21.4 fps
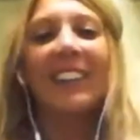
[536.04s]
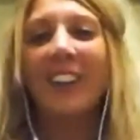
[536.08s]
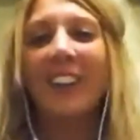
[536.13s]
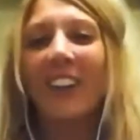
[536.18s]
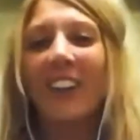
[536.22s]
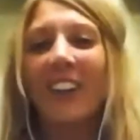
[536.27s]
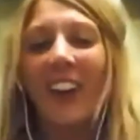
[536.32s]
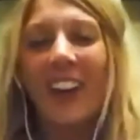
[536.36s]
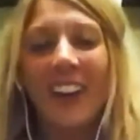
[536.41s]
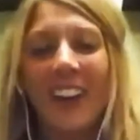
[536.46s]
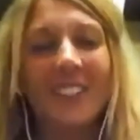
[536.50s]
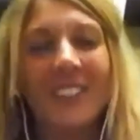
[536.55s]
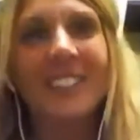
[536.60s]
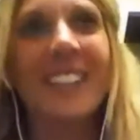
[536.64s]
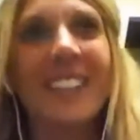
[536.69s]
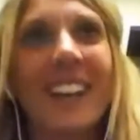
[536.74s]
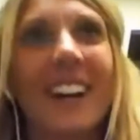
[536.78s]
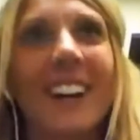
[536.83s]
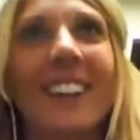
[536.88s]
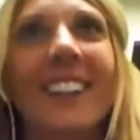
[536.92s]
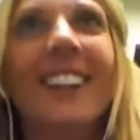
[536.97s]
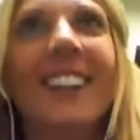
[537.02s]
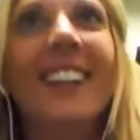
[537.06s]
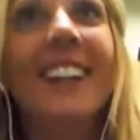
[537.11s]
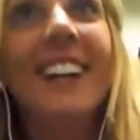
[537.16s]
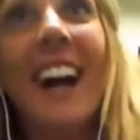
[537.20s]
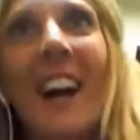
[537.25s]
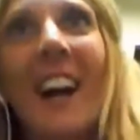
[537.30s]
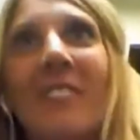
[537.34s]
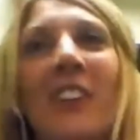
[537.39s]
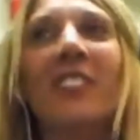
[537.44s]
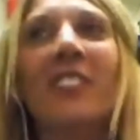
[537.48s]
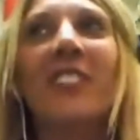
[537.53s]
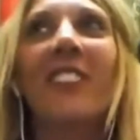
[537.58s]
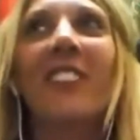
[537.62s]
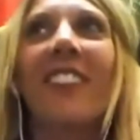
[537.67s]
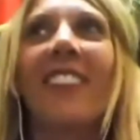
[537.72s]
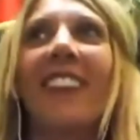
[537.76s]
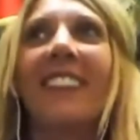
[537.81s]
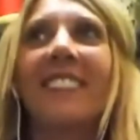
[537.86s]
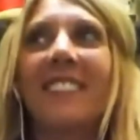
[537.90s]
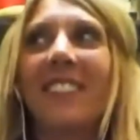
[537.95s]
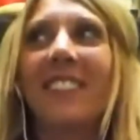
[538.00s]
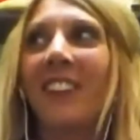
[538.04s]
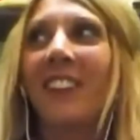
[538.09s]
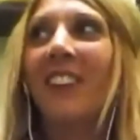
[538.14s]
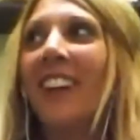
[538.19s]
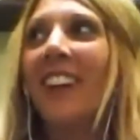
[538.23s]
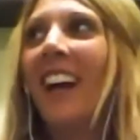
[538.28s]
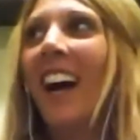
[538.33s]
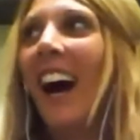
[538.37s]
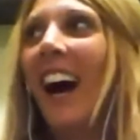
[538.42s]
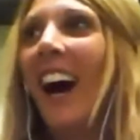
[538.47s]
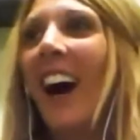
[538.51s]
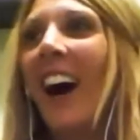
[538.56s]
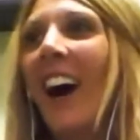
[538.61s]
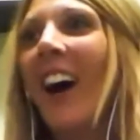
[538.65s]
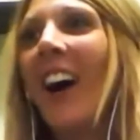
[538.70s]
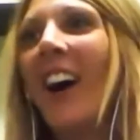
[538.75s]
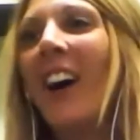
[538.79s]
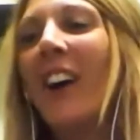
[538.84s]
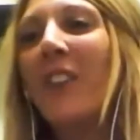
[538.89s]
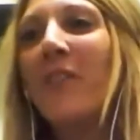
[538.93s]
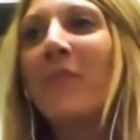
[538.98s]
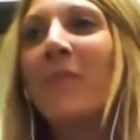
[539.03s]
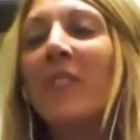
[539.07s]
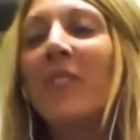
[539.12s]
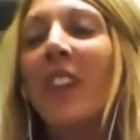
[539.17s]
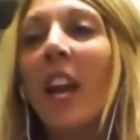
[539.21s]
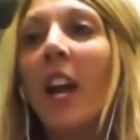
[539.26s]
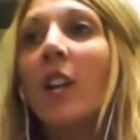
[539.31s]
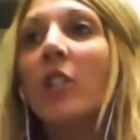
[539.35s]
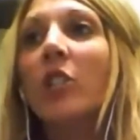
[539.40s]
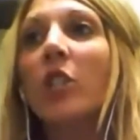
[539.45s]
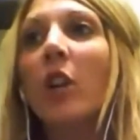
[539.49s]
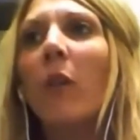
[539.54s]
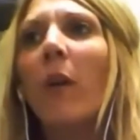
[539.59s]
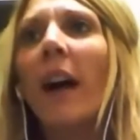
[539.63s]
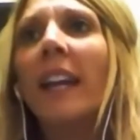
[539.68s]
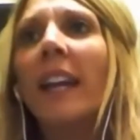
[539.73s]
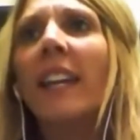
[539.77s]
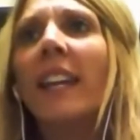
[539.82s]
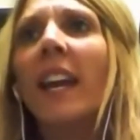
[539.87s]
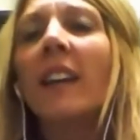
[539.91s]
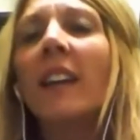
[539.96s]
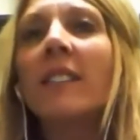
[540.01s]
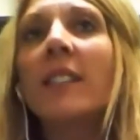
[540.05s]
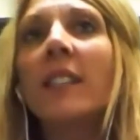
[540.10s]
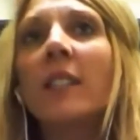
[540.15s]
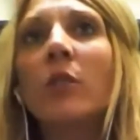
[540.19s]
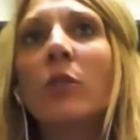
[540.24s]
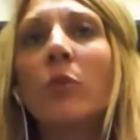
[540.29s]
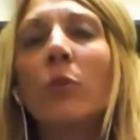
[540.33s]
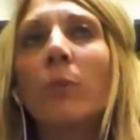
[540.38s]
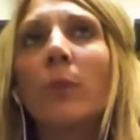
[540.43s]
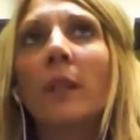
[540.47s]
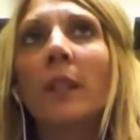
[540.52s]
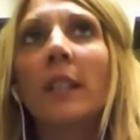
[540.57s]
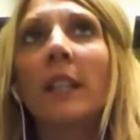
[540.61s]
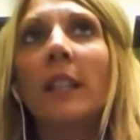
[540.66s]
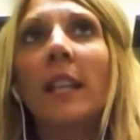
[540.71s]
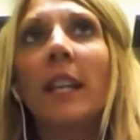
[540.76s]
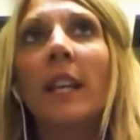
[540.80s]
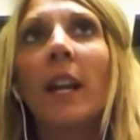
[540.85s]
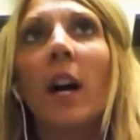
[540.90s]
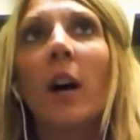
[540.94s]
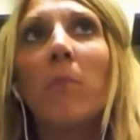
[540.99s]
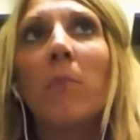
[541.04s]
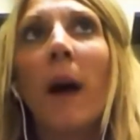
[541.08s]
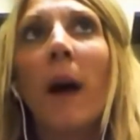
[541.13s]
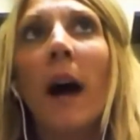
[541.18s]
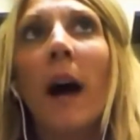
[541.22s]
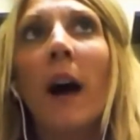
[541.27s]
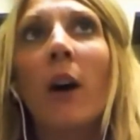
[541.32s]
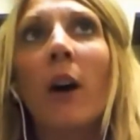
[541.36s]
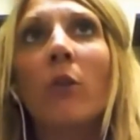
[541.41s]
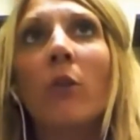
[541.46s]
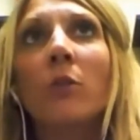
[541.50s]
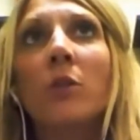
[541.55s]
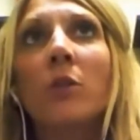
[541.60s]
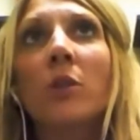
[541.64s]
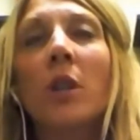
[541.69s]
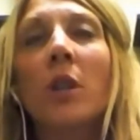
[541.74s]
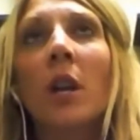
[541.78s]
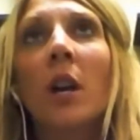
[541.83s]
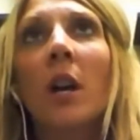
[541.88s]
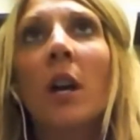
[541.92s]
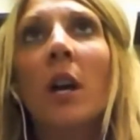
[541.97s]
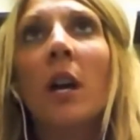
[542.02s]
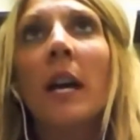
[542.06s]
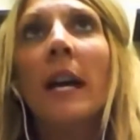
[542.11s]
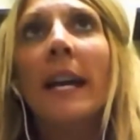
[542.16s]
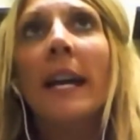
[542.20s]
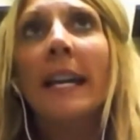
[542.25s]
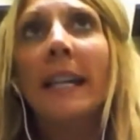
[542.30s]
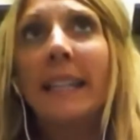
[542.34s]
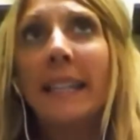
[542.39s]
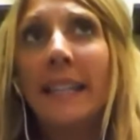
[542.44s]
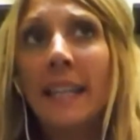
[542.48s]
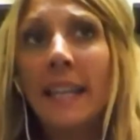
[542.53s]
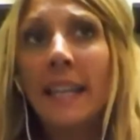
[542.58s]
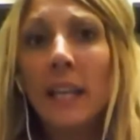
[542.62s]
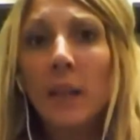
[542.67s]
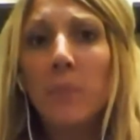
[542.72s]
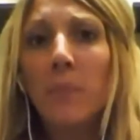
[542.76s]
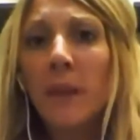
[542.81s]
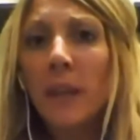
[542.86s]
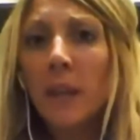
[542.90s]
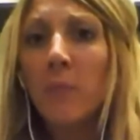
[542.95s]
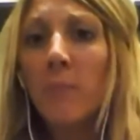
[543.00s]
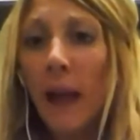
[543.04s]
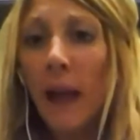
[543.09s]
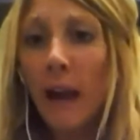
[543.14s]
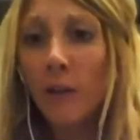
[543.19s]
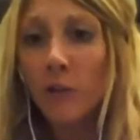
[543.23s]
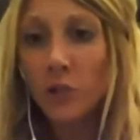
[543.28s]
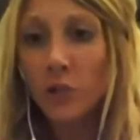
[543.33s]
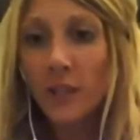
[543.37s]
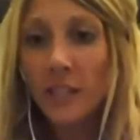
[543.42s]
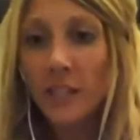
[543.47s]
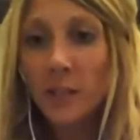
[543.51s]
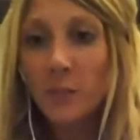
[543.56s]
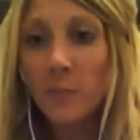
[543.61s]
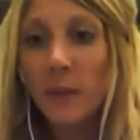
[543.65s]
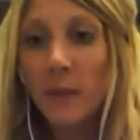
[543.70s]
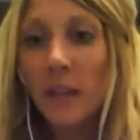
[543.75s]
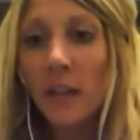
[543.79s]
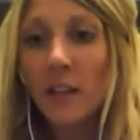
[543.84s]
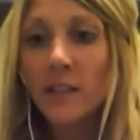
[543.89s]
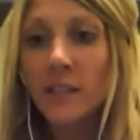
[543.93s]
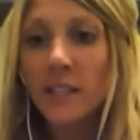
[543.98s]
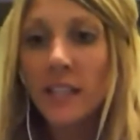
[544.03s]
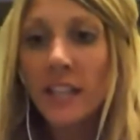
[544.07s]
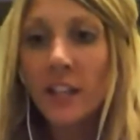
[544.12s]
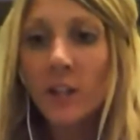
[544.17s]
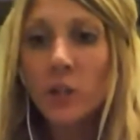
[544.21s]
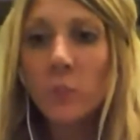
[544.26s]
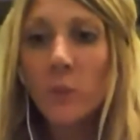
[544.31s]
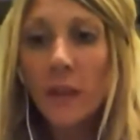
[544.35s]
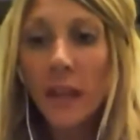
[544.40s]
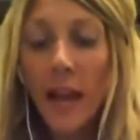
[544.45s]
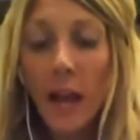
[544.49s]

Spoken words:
I won't tell. I'm older than that too. So I guess it's really about keeping boundaries, because here's what